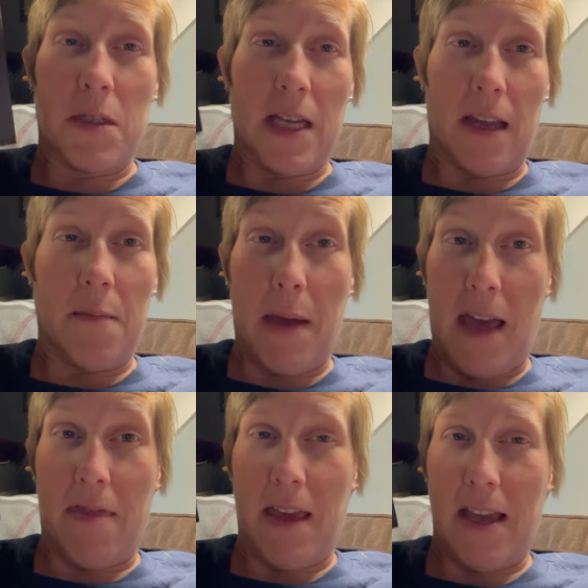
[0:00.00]
done
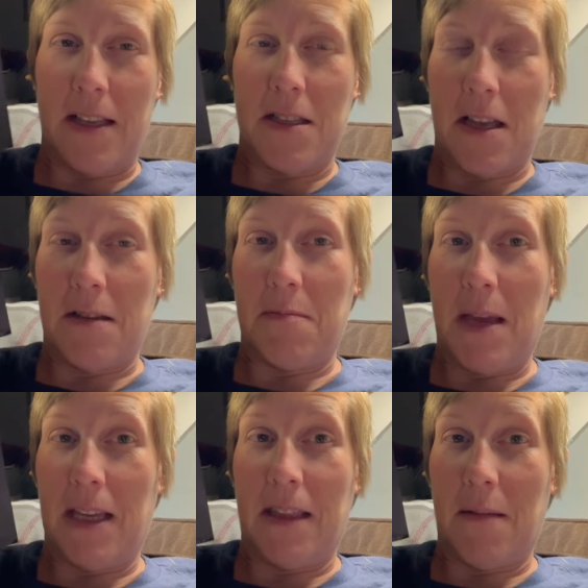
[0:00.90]
bad things and
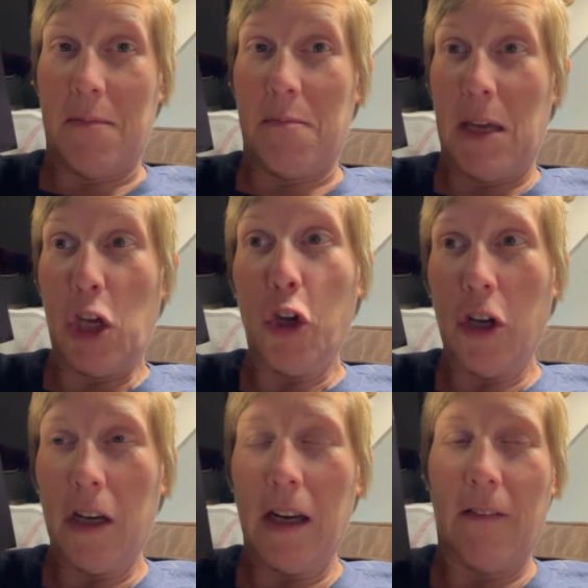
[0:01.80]
make them be
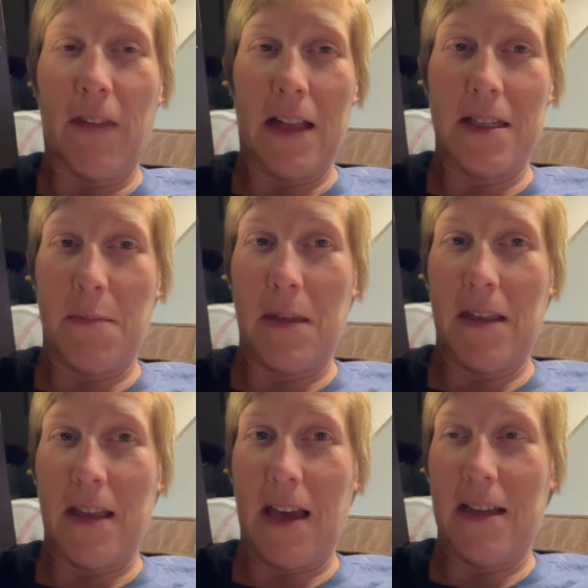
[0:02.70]
good, if that's
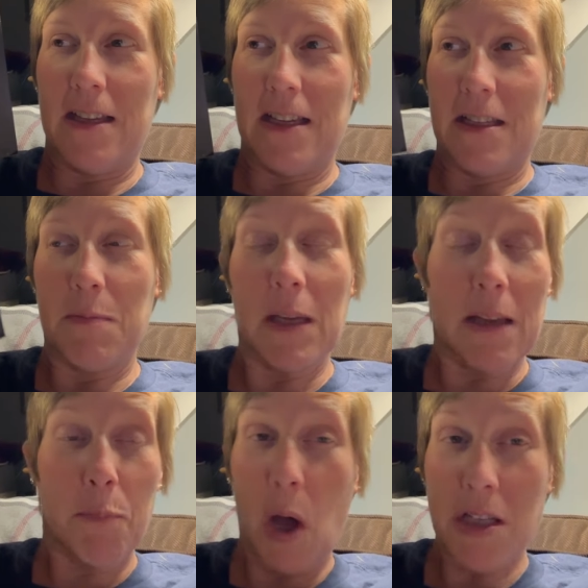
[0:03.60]
something that is
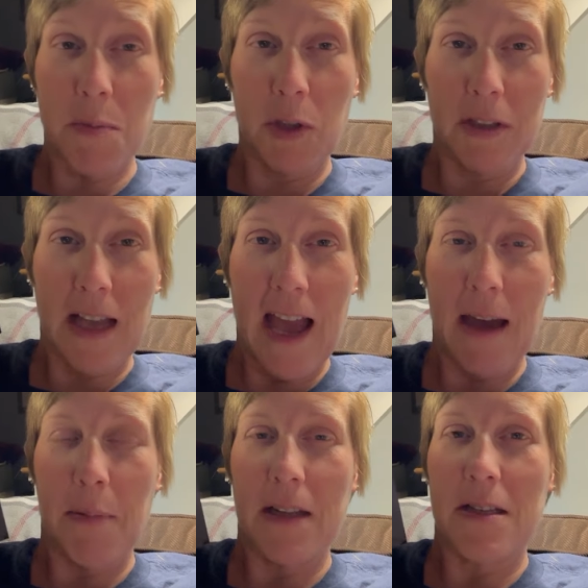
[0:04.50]
possible to
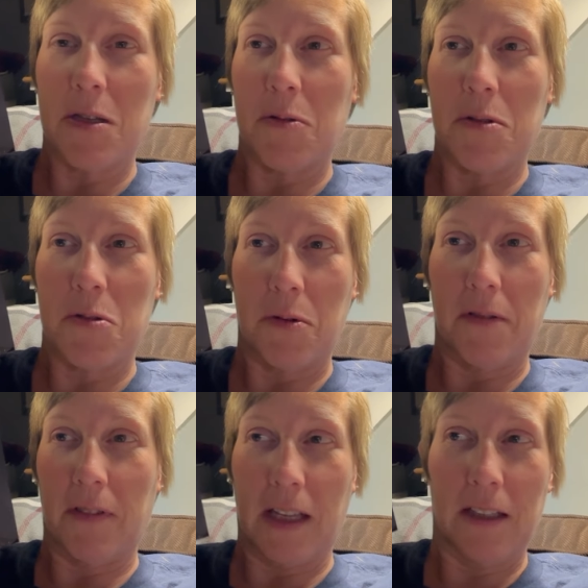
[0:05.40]
happen. So it's sort
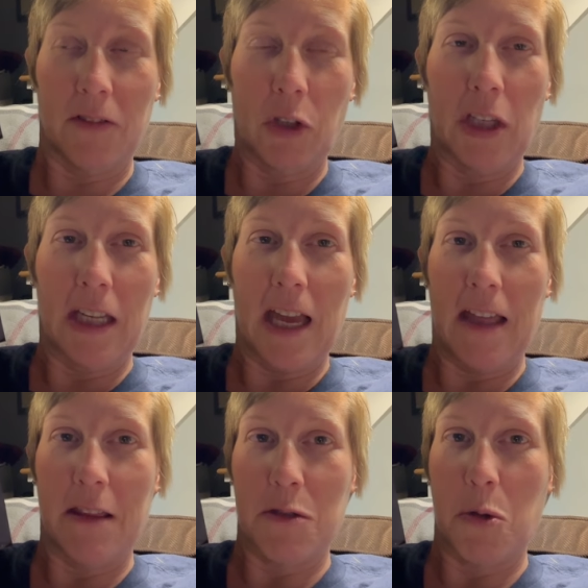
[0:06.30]
of like looking
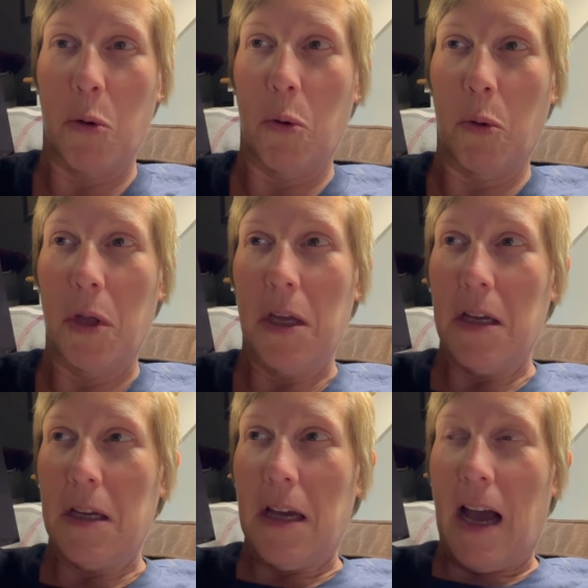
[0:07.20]
at this whole
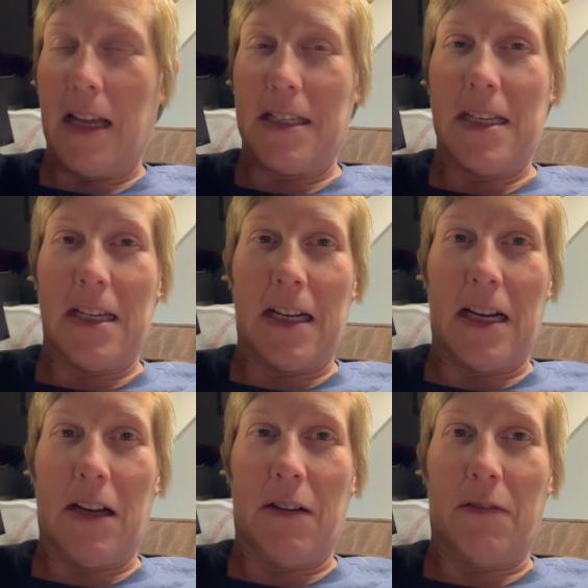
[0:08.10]
idea
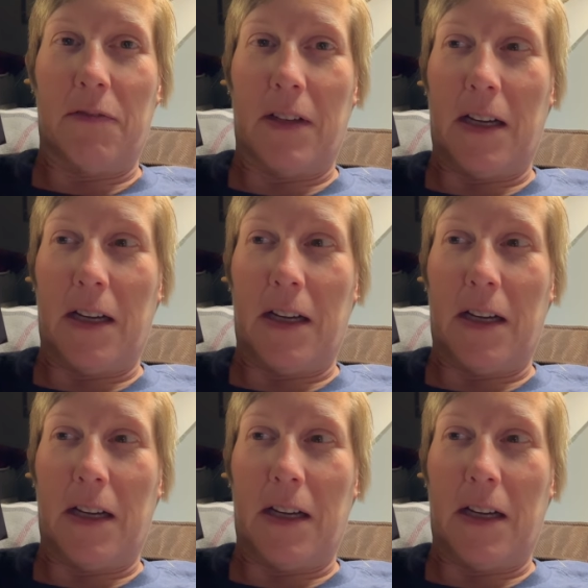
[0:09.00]
of,